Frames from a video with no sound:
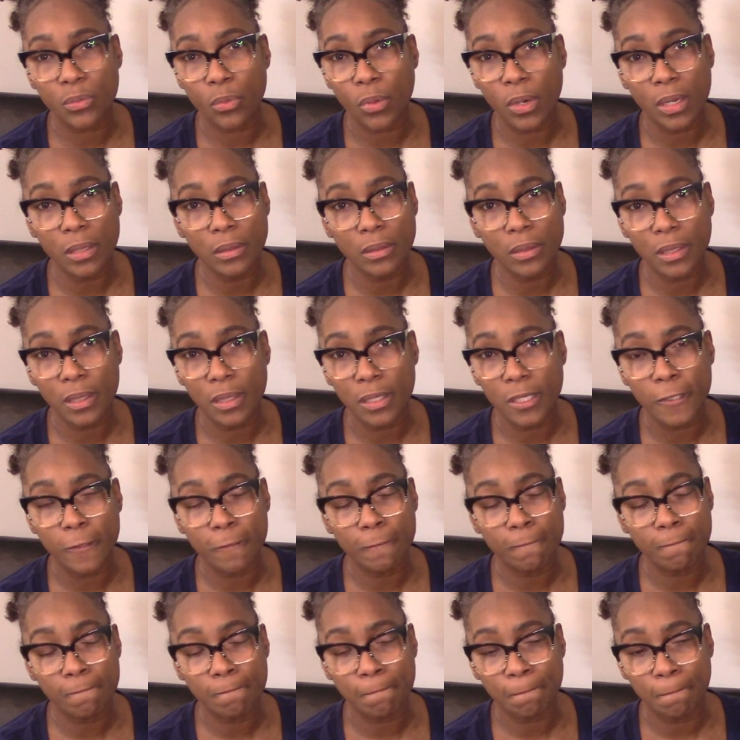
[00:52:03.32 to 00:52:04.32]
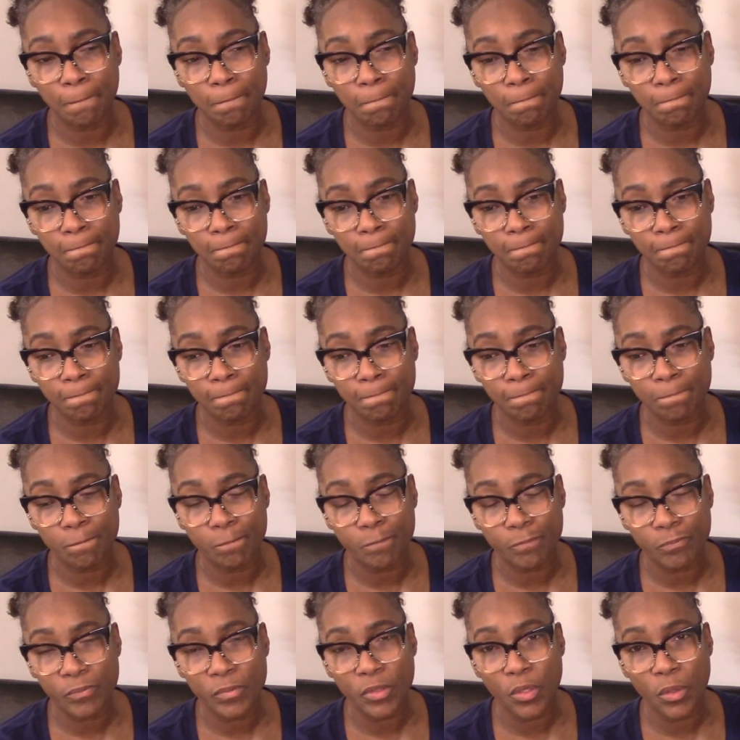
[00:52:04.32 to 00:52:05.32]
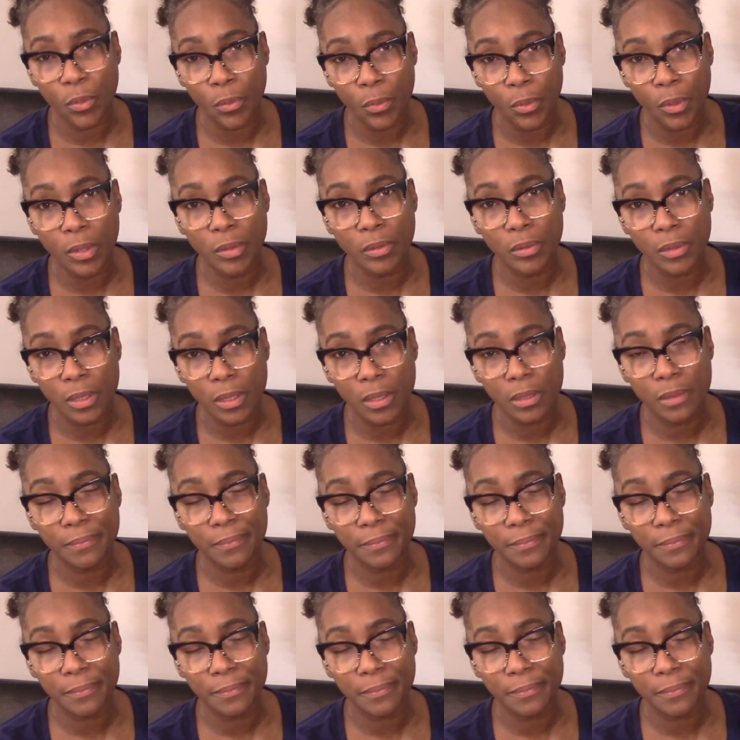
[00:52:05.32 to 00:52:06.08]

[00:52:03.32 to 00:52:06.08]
worth it. You're worth it.